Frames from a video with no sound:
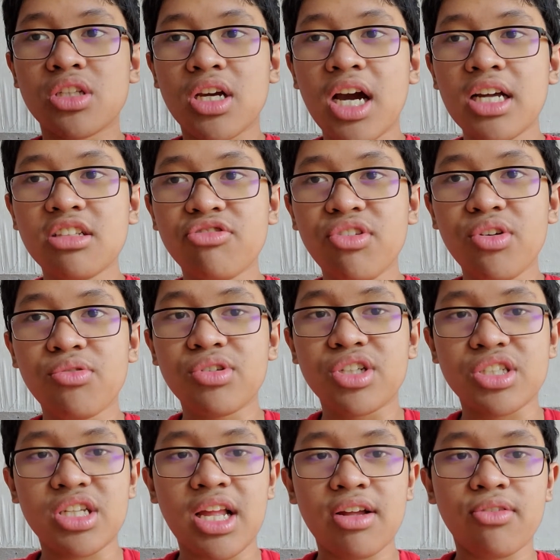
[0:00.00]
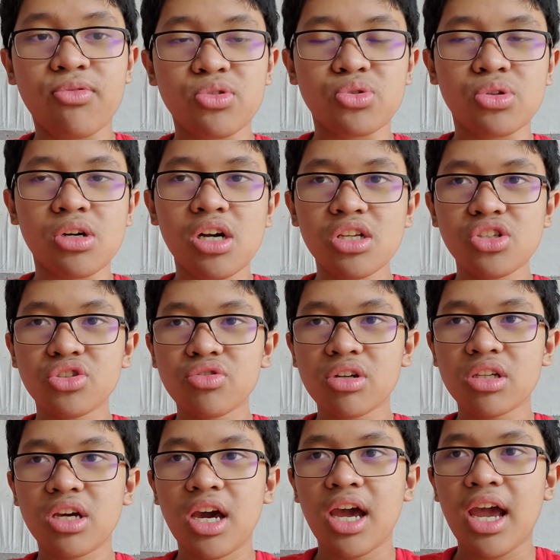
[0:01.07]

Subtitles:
the God Sphere, which is an universal construct,